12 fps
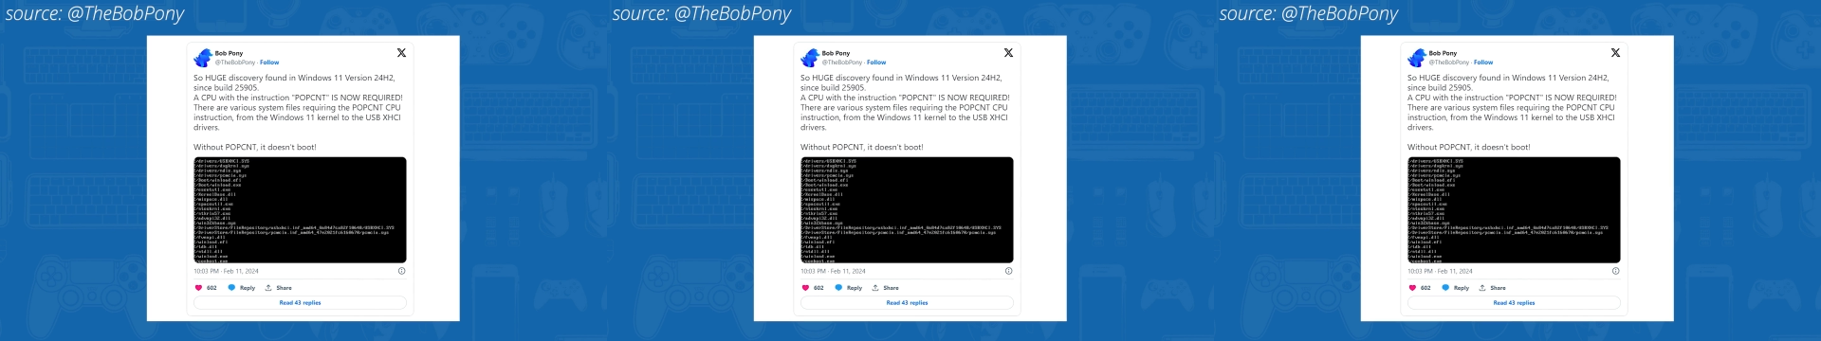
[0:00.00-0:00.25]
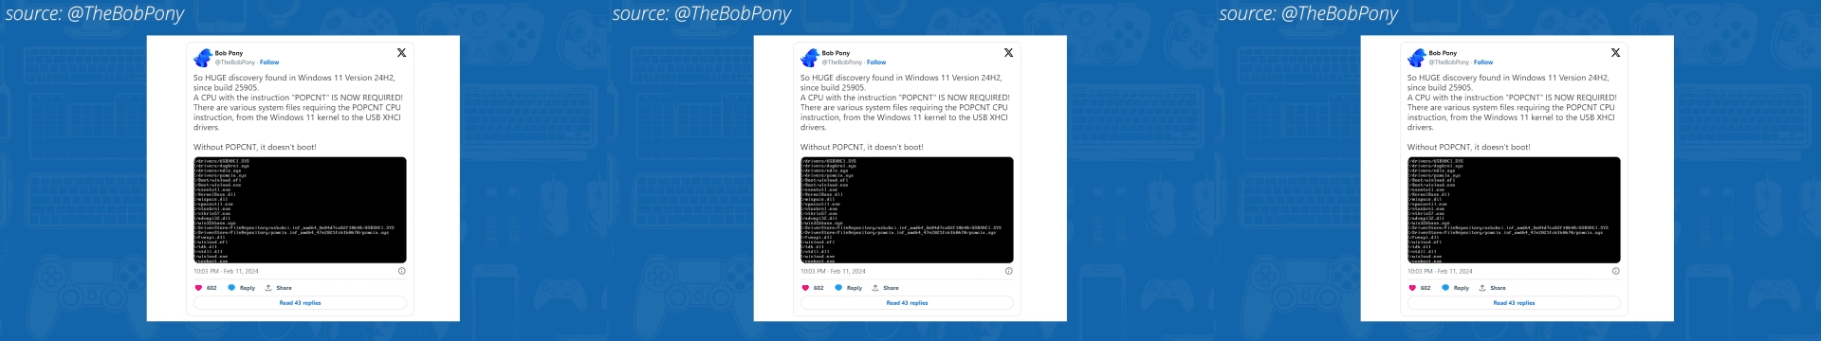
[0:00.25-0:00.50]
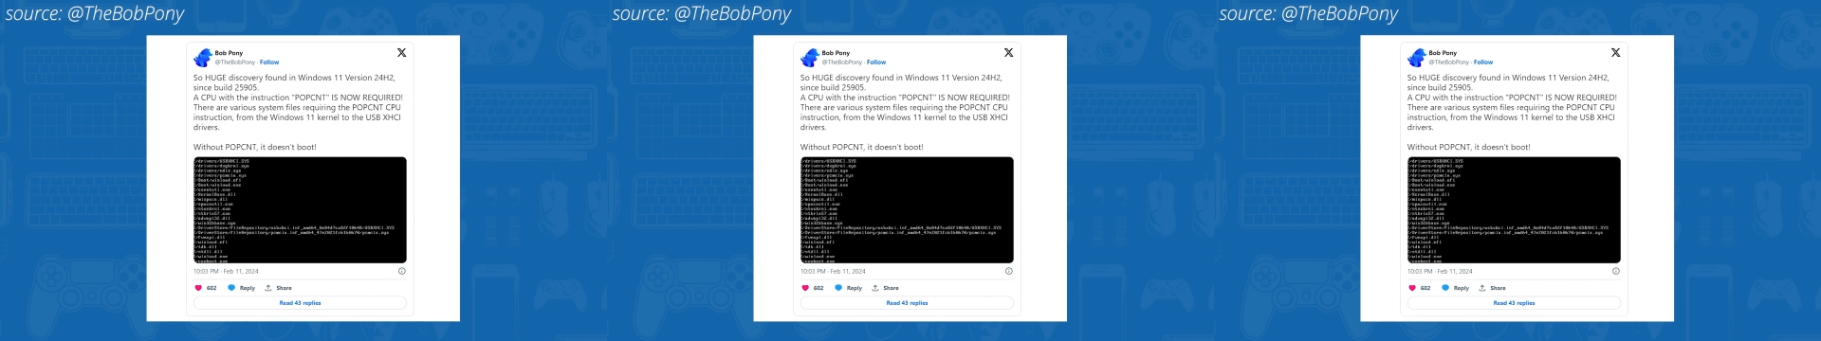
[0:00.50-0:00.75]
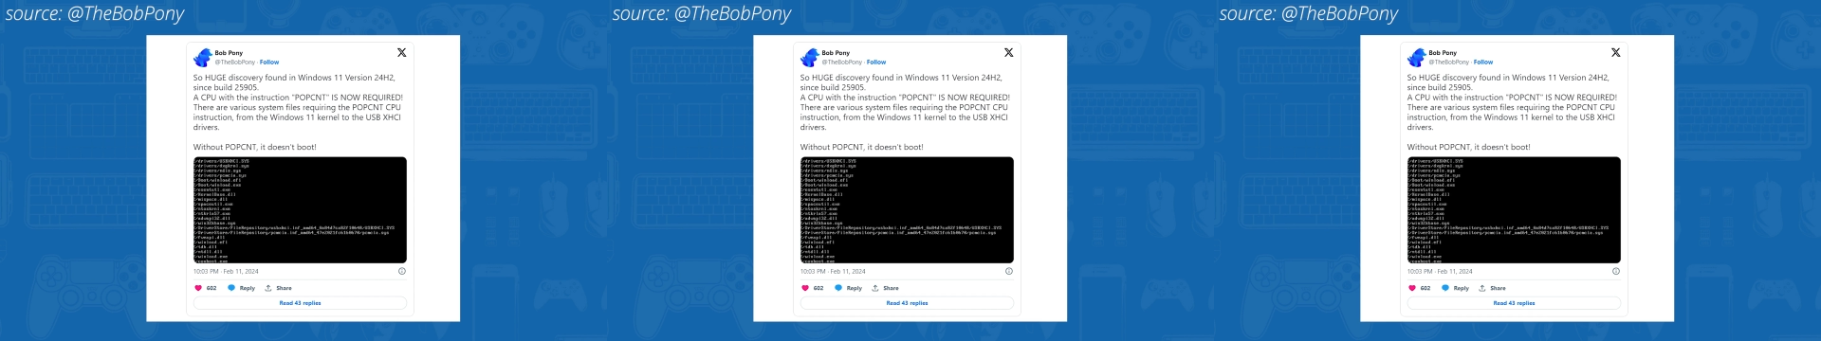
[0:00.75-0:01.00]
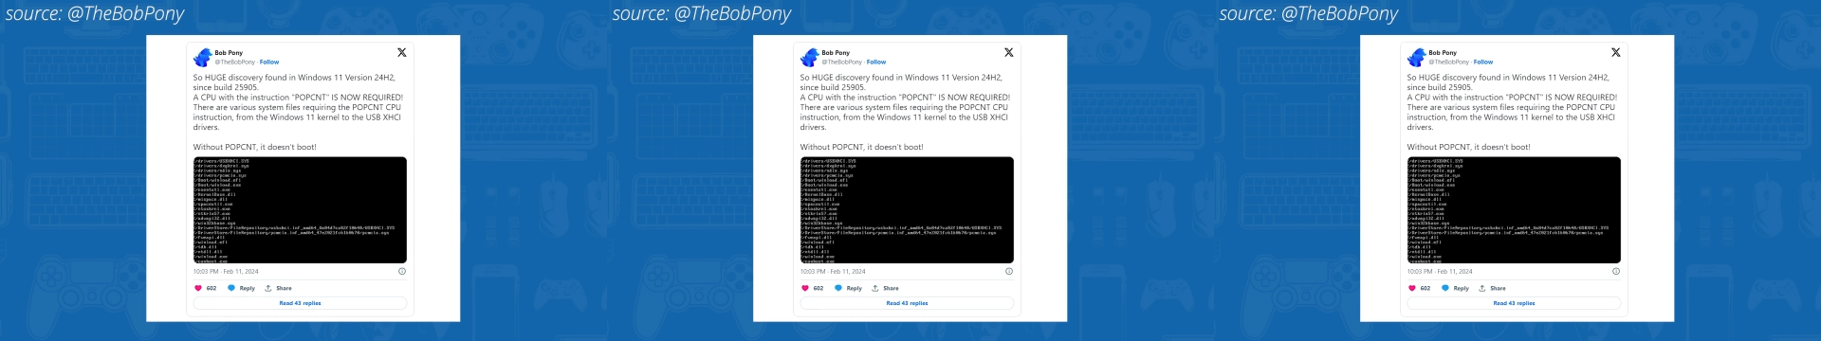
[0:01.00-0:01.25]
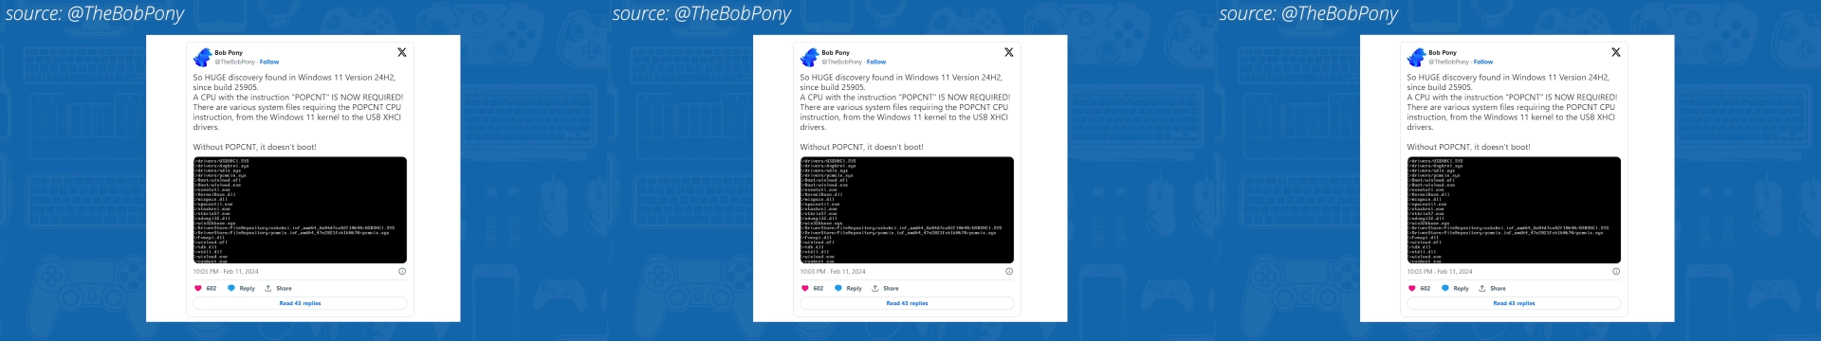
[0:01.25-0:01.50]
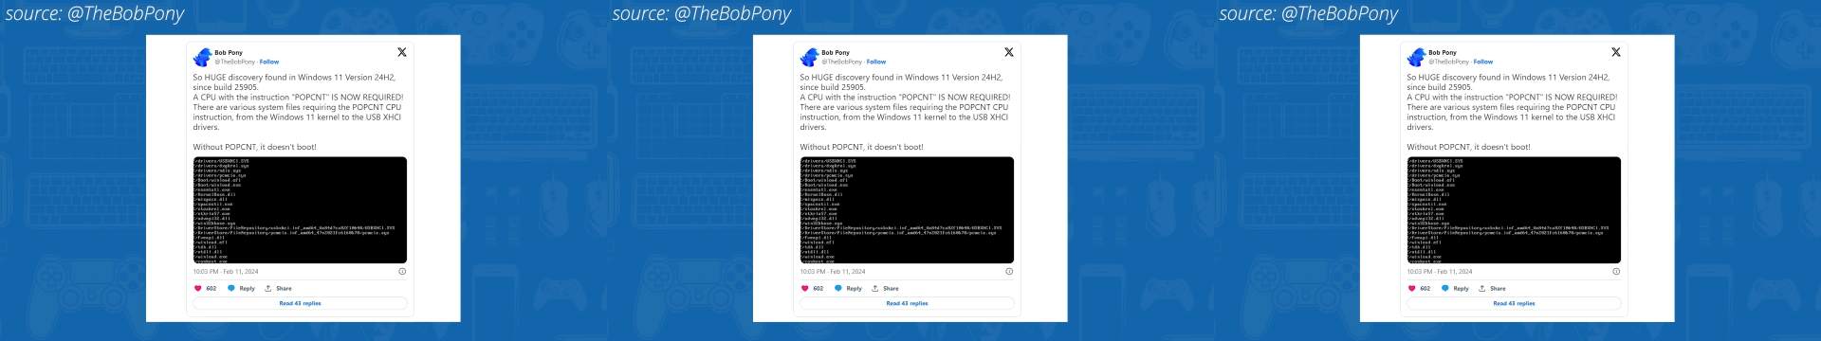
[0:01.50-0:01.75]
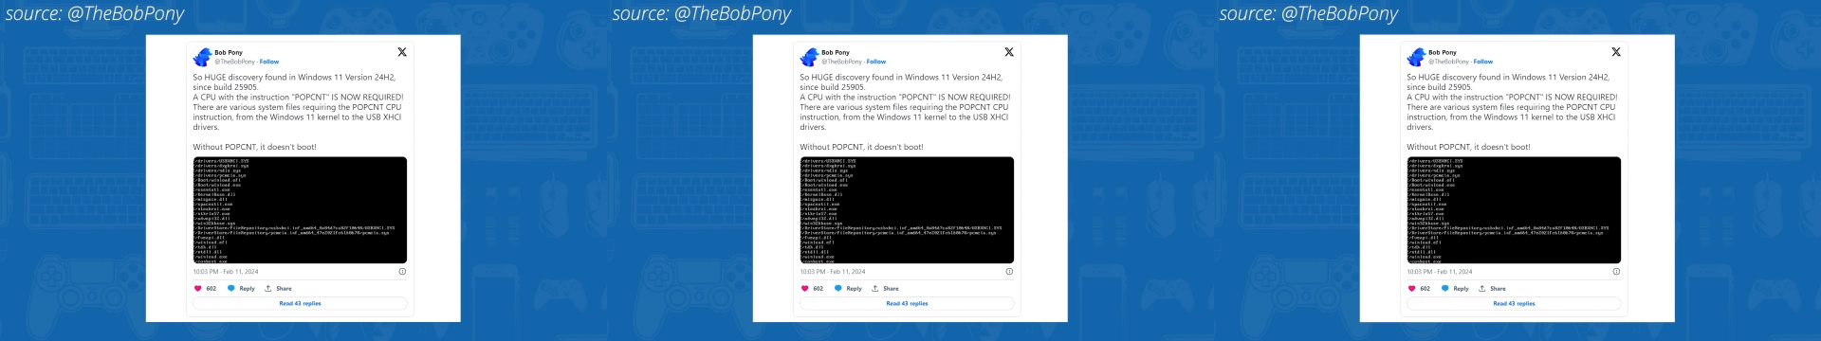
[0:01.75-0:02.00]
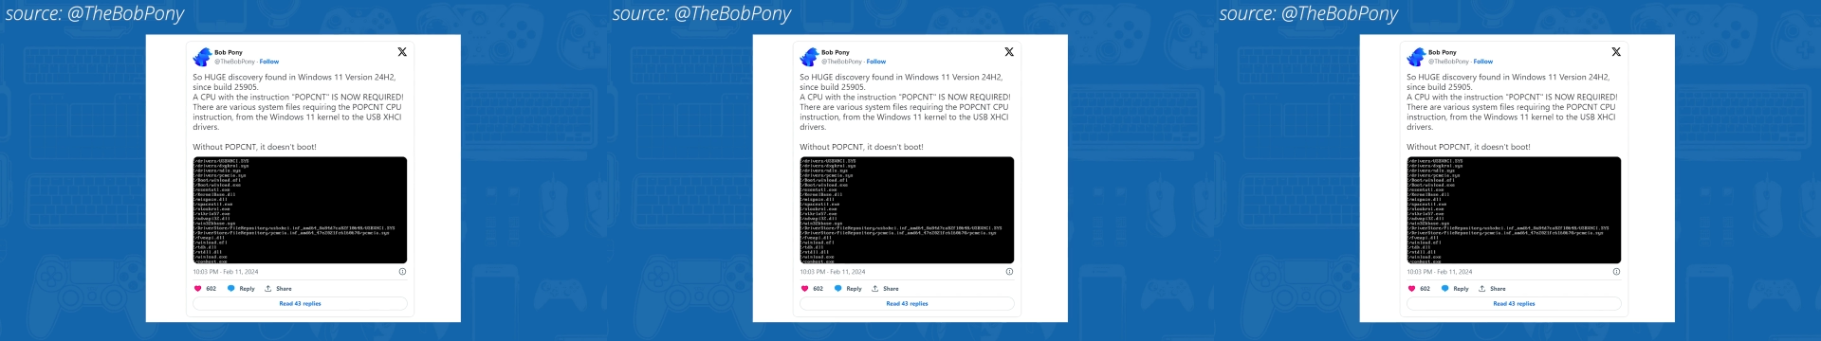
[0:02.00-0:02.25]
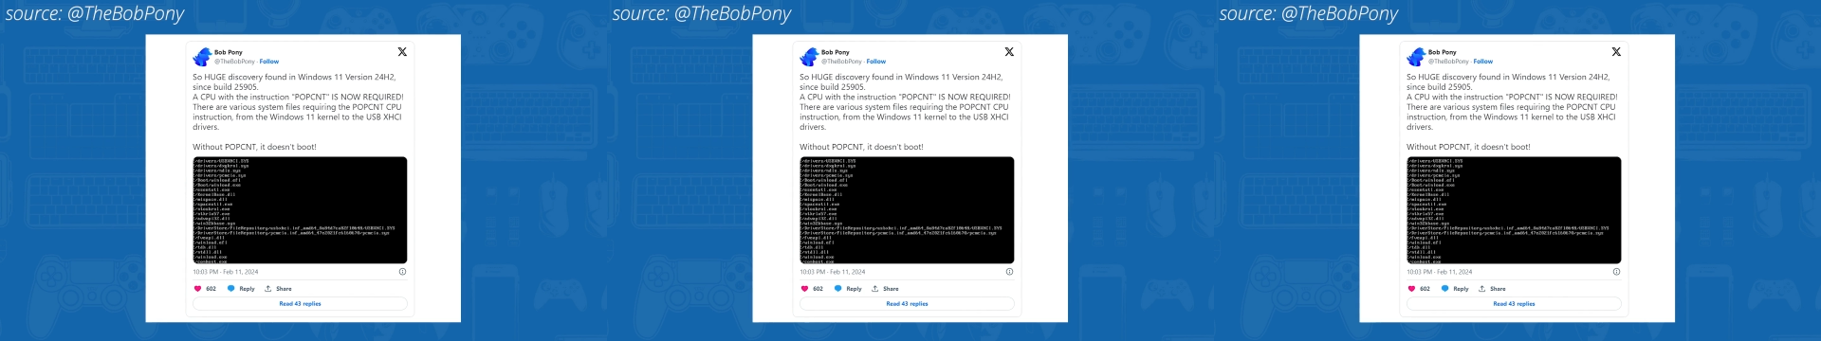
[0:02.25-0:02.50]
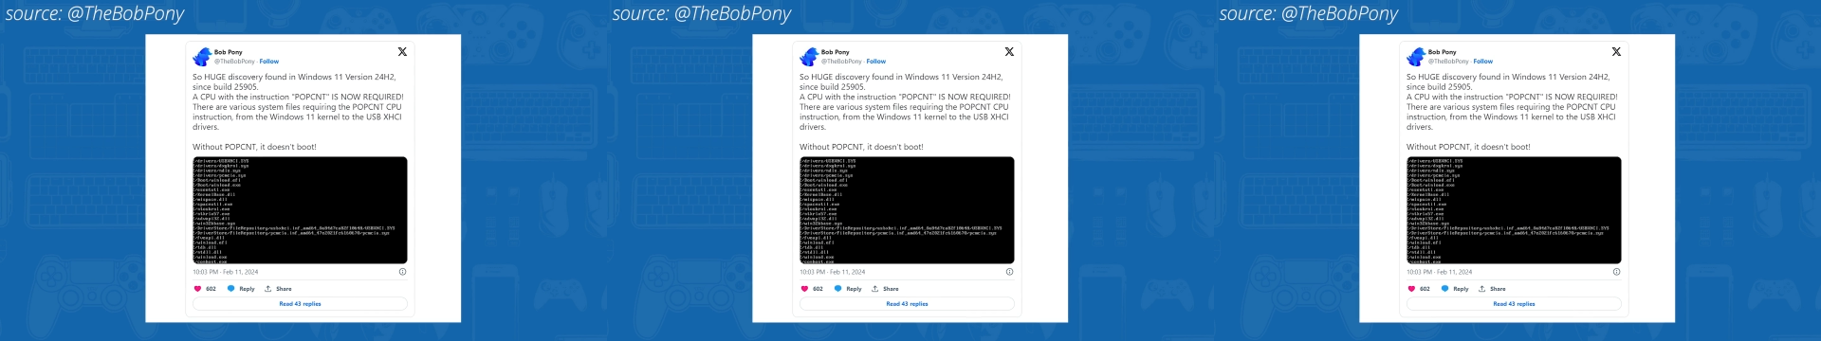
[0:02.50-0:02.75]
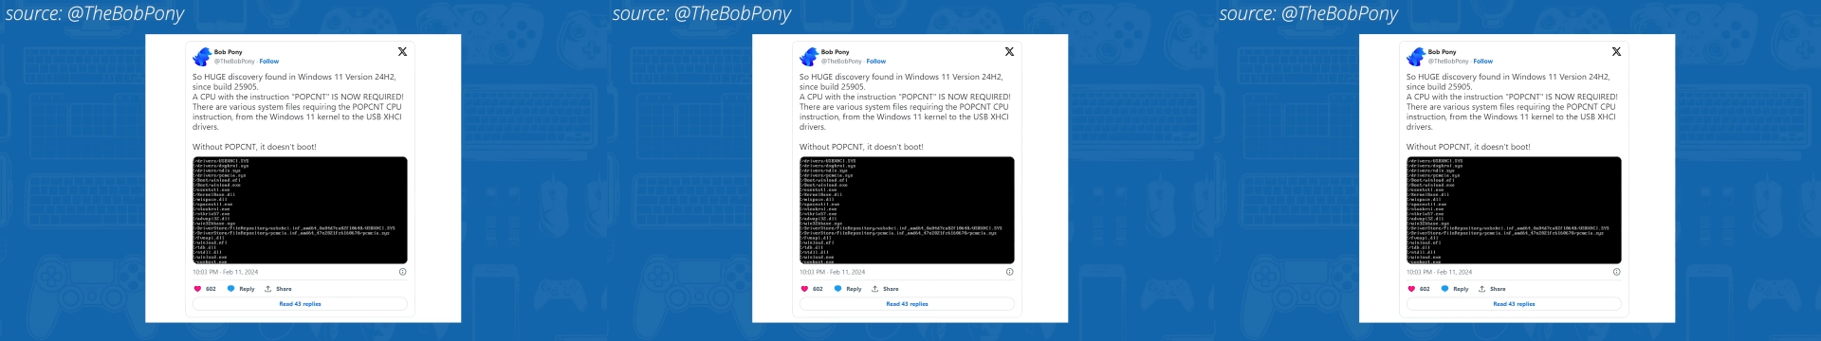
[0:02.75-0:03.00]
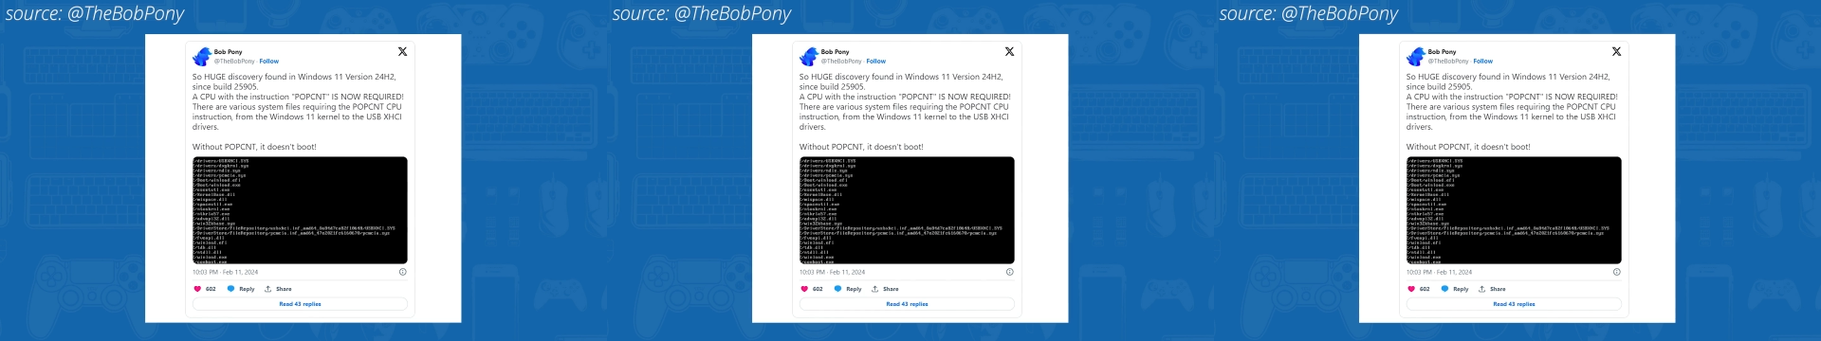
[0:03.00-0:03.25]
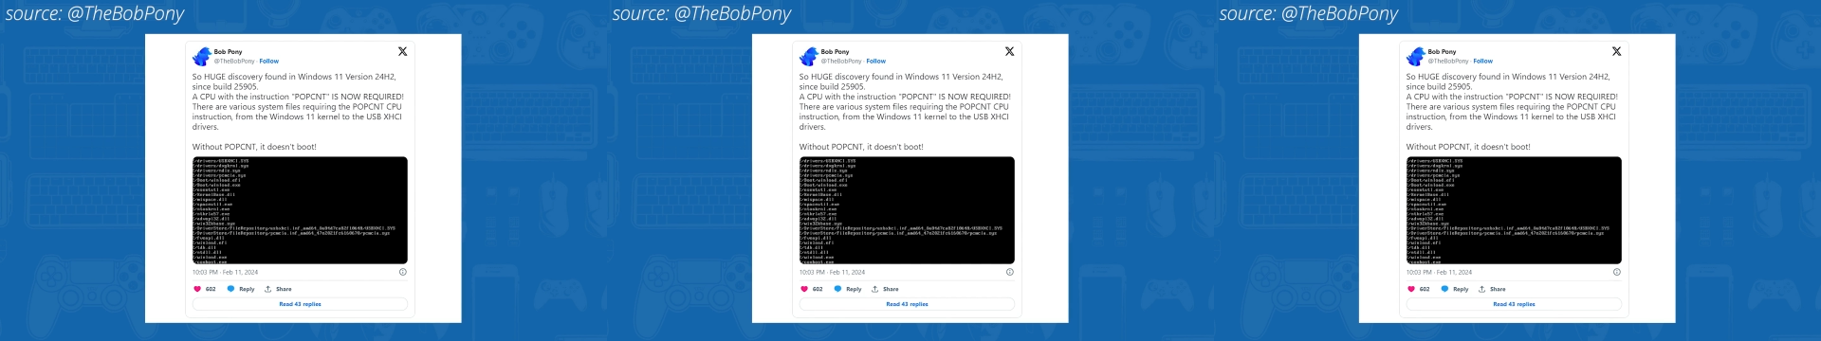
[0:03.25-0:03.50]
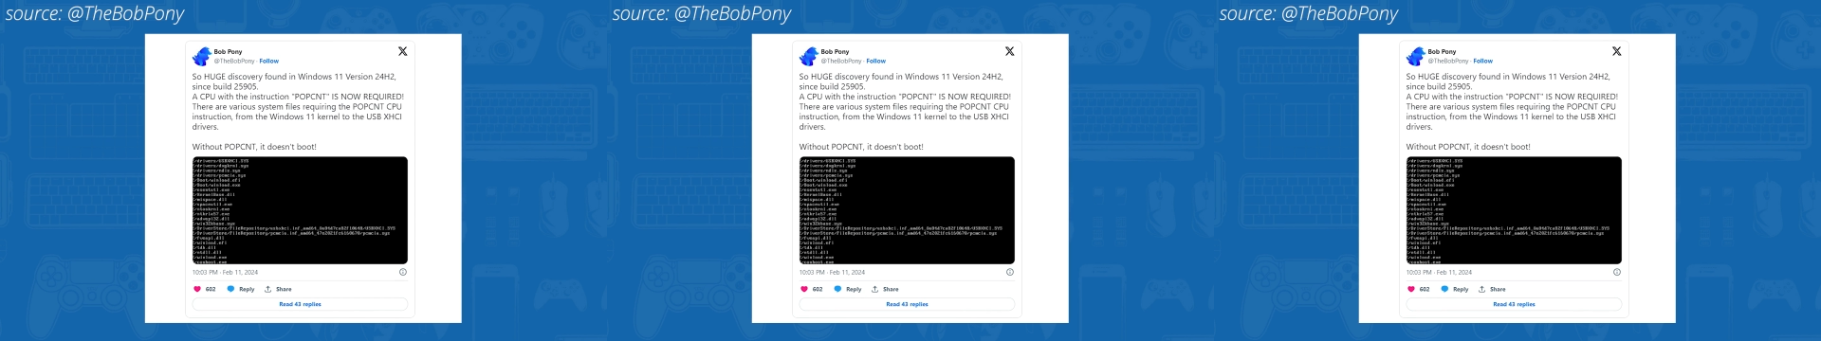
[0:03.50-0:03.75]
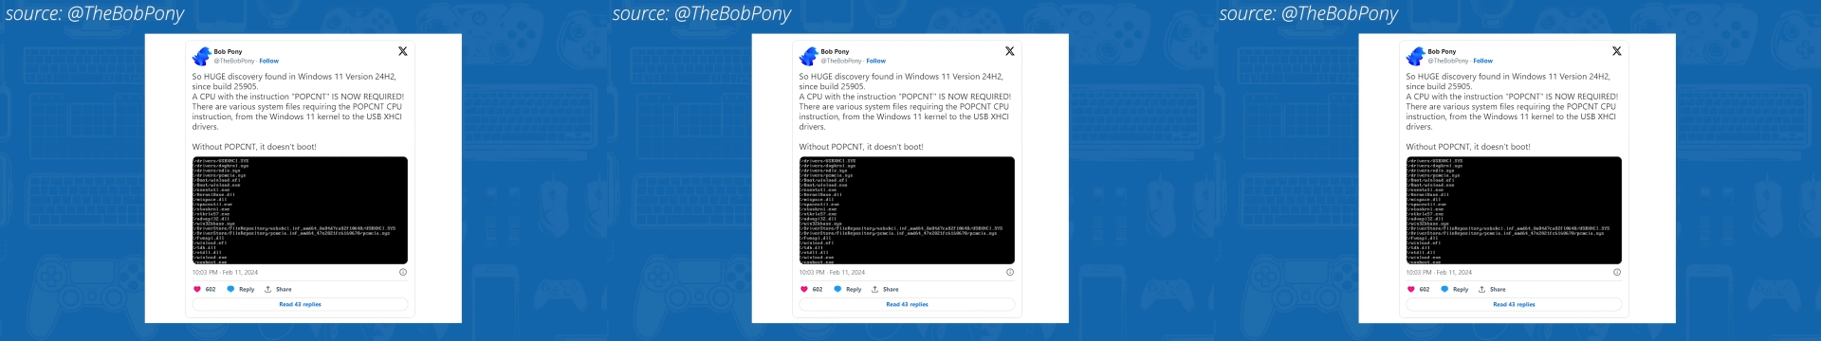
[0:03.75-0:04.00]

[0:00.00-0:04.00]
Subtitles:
Nobody's mouth can be seen.